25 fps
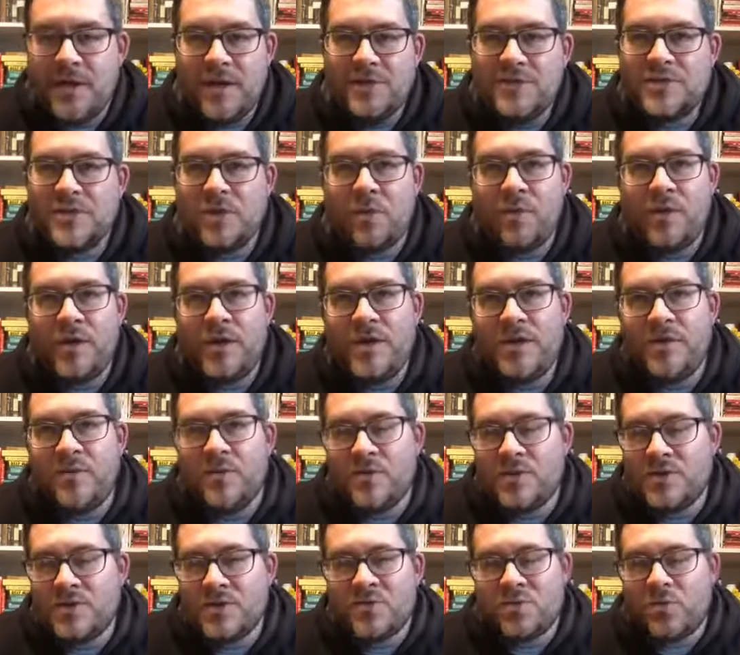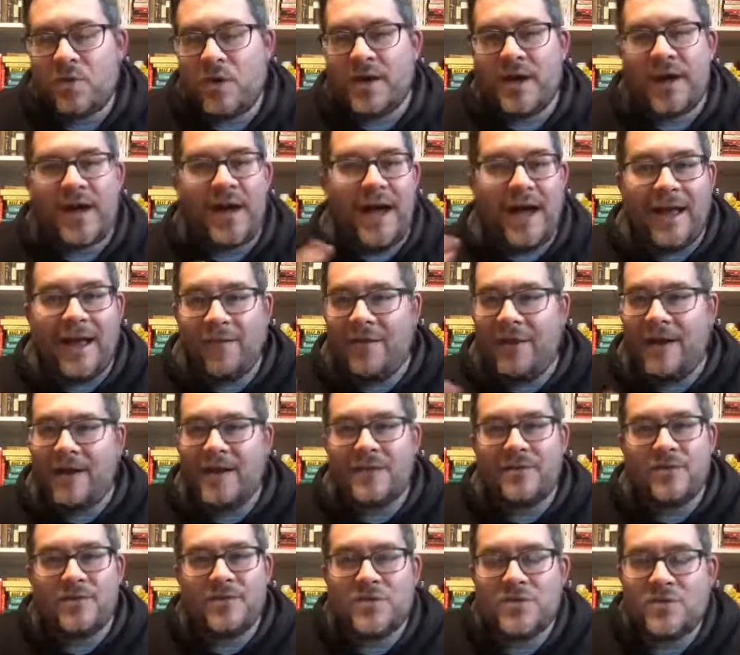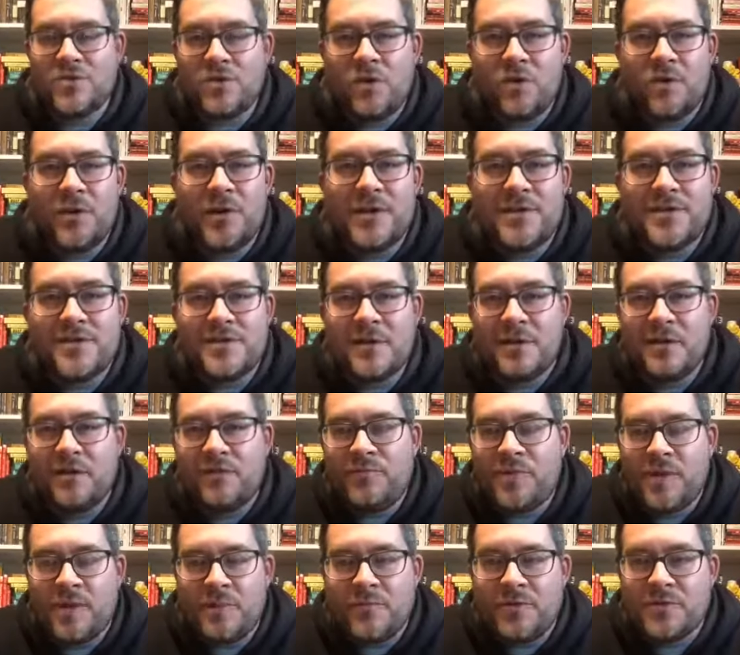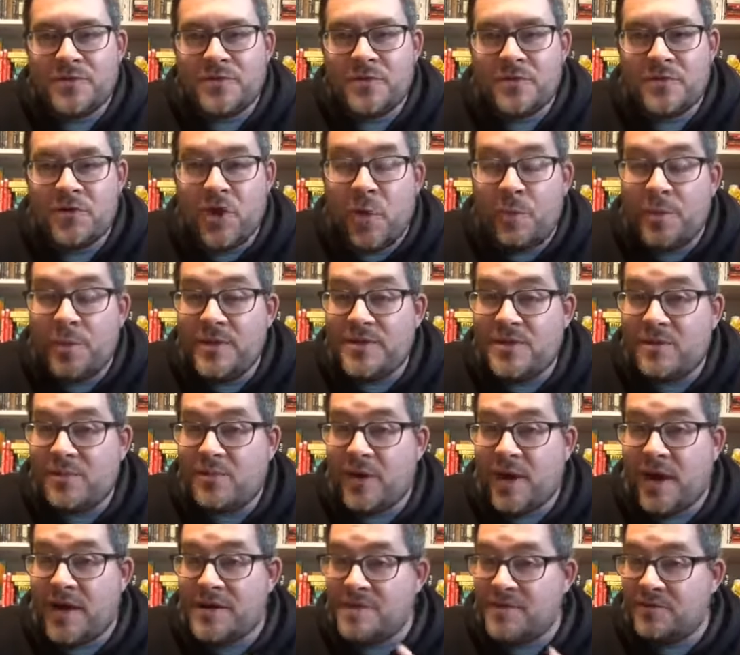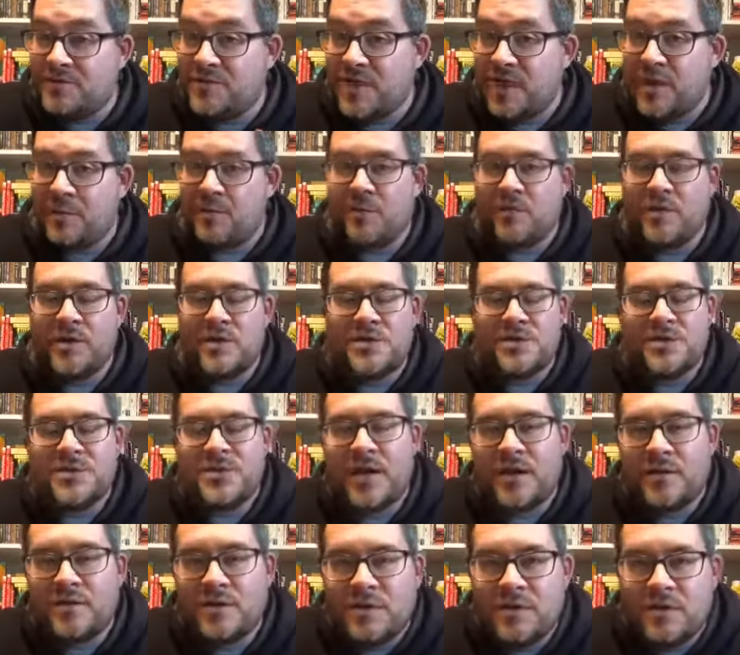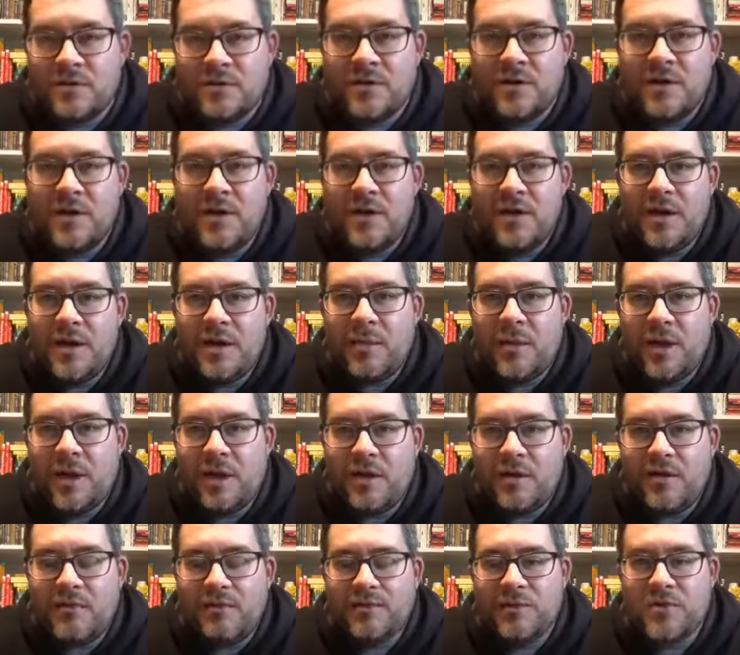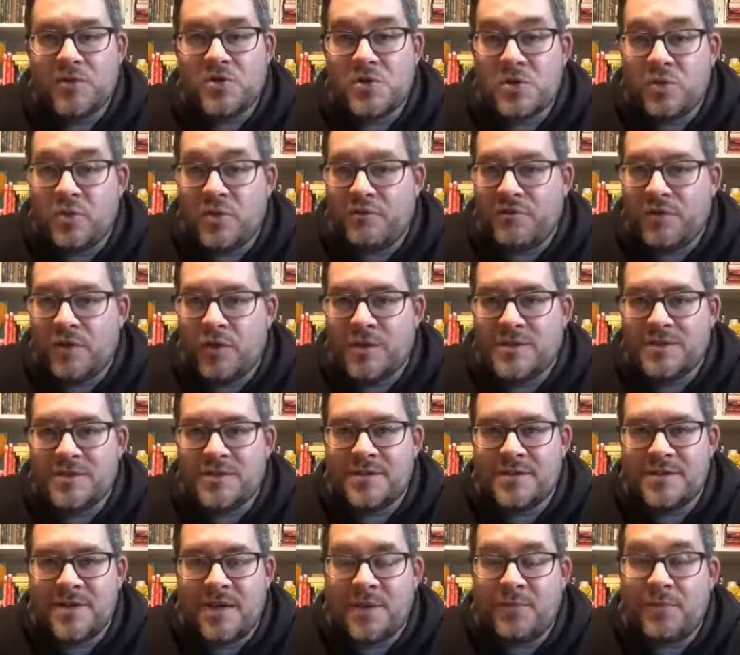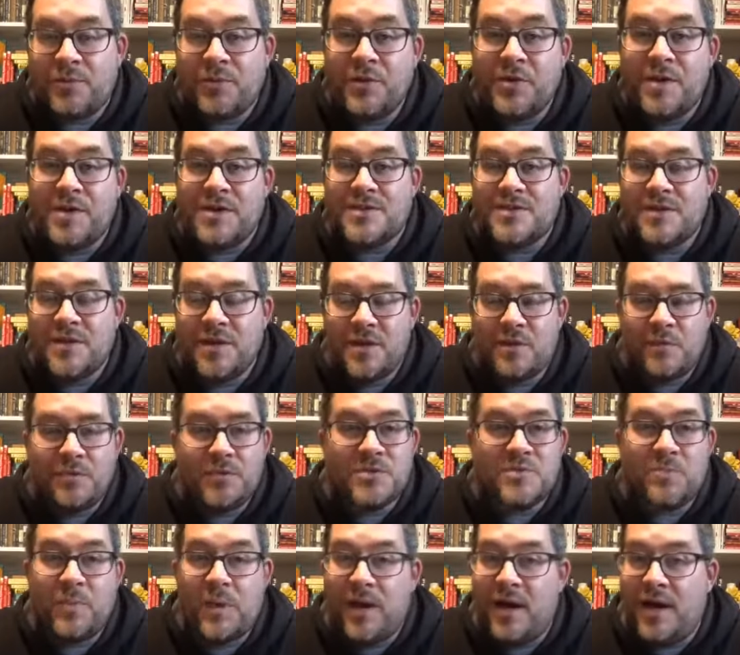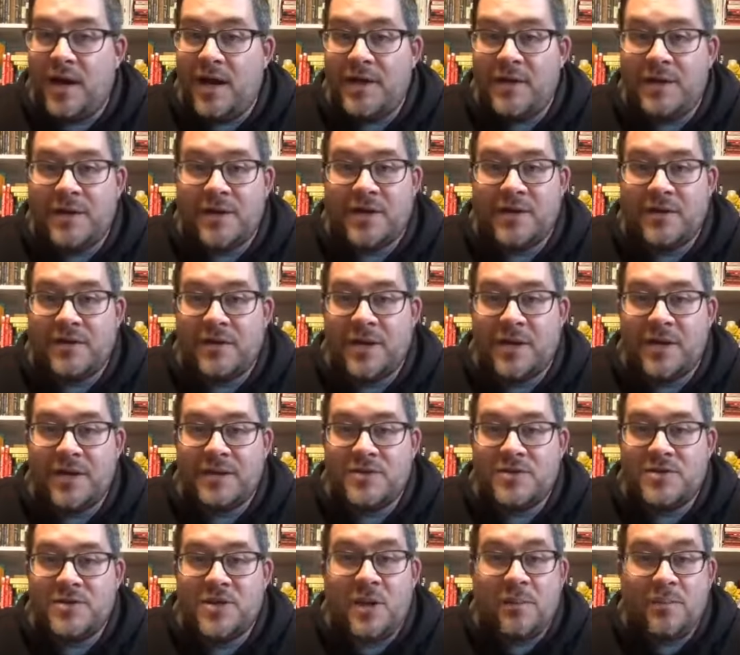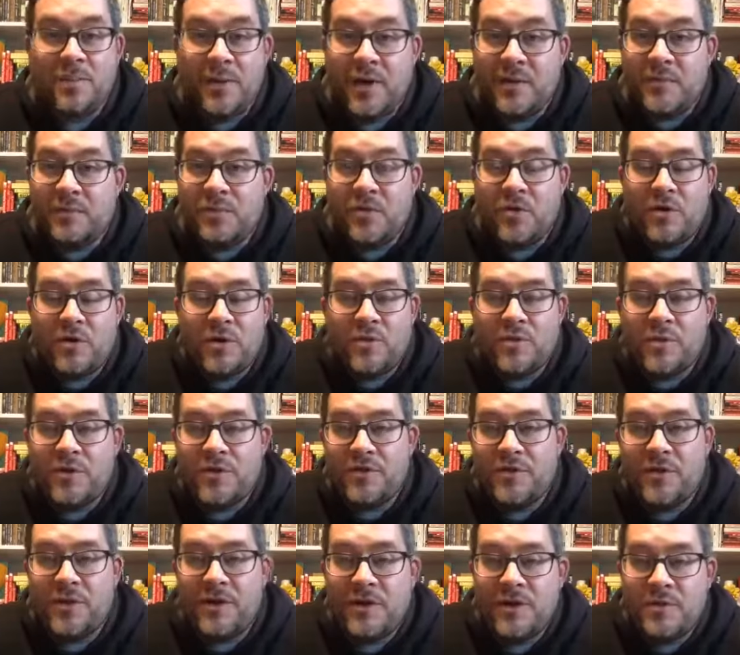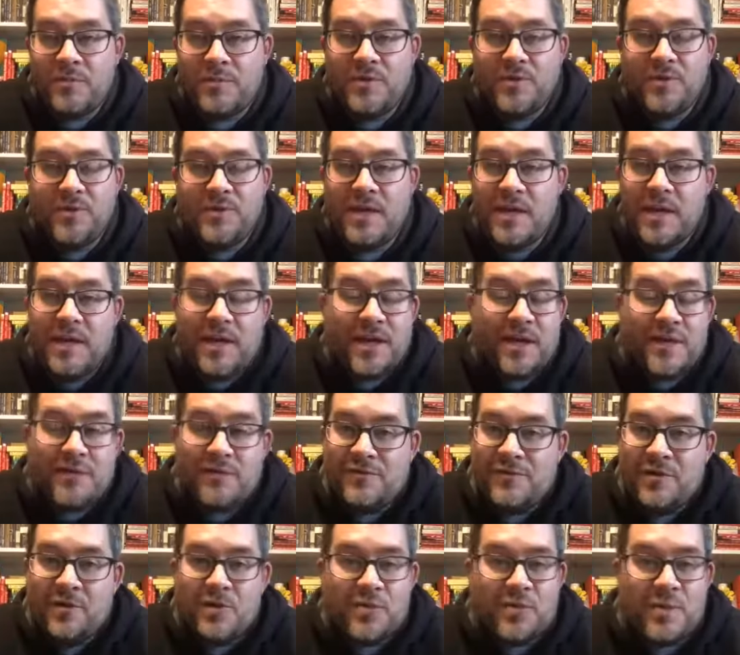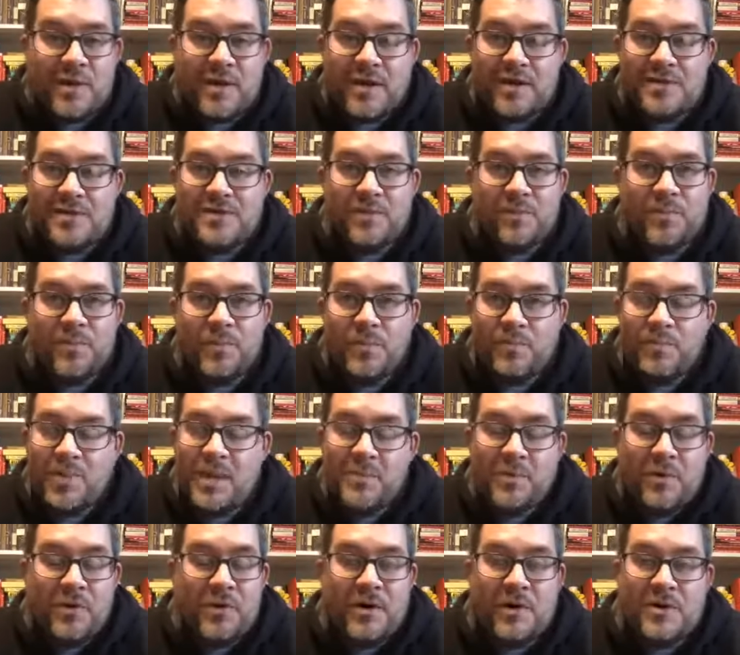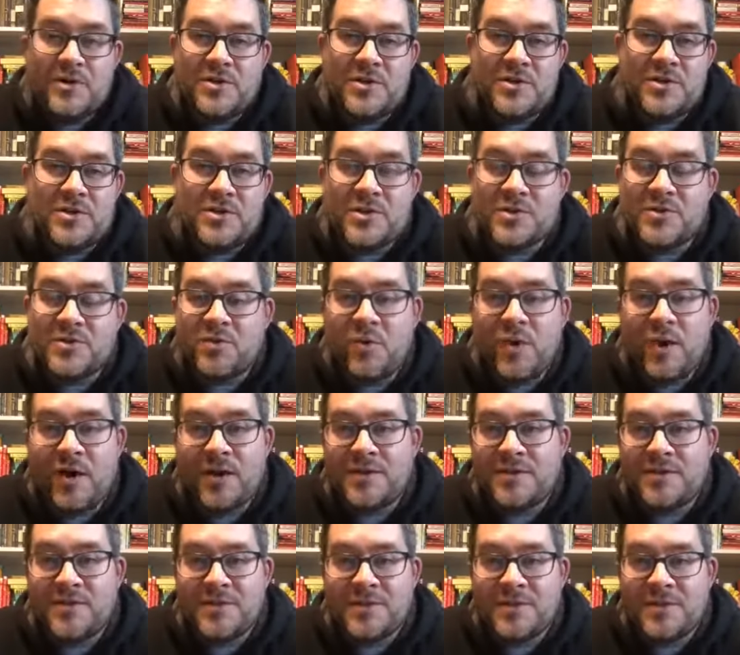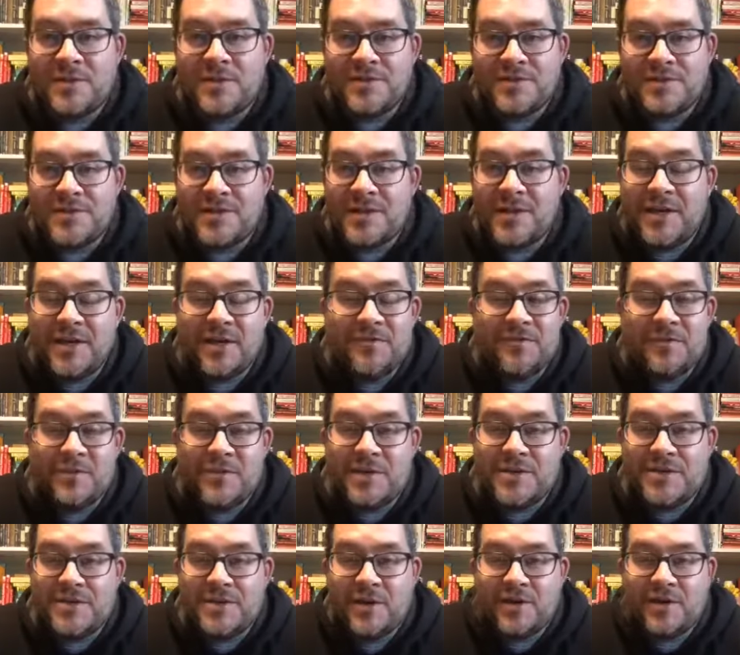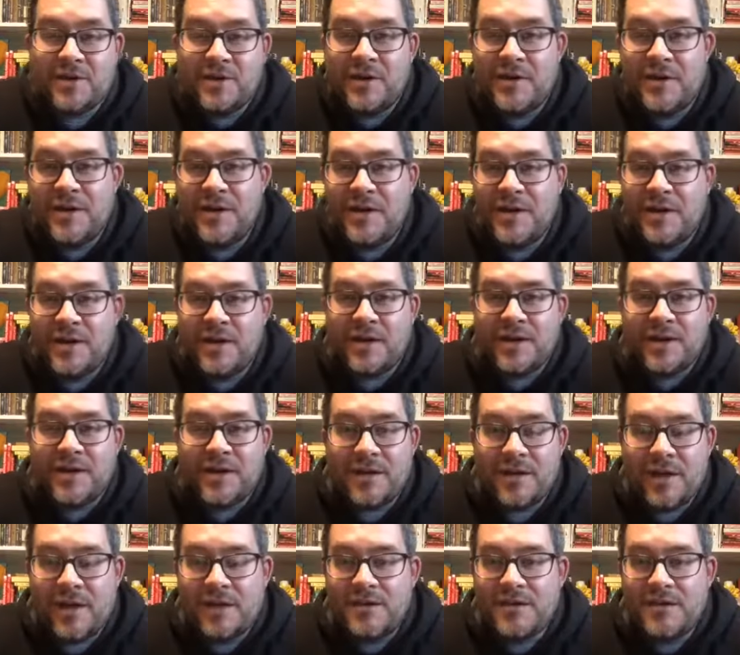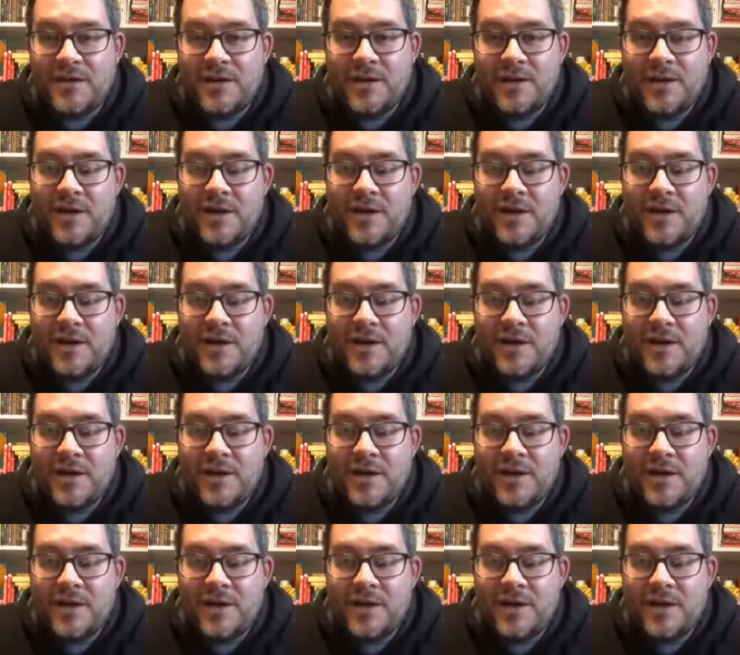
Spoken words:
So we just want to highlight the stories of people. So don't be surprised if Tammy reaches out to you about Virtual Voices. And please respond and jump on board with getting interviewed, because people in our church just want to hear from each other and connect.